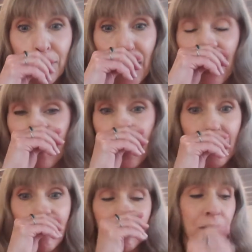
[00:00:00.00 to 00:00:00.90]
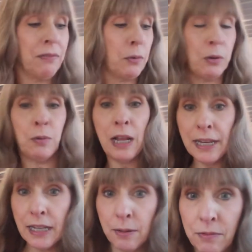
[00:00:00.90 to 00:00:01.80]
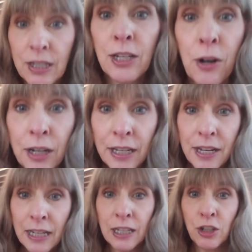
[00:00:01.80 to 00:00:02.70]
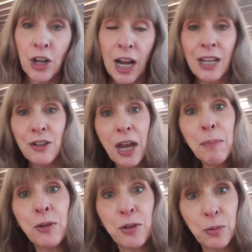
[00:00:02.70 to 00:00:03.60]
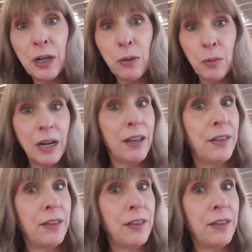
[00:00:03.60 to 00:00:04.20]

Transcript: All right. We're ready to get started in John chapter 21.